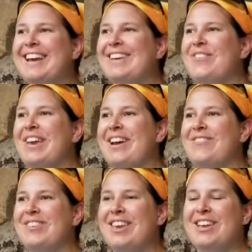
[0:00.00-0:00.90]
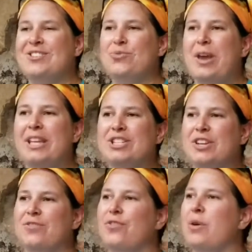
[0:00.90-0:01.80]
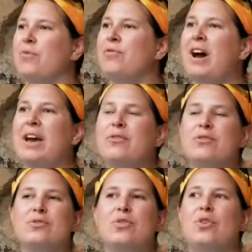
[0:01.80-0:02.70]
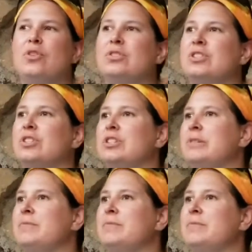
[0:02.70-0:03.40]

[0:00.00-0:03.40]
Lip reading: We have kids ranging from 5 years old to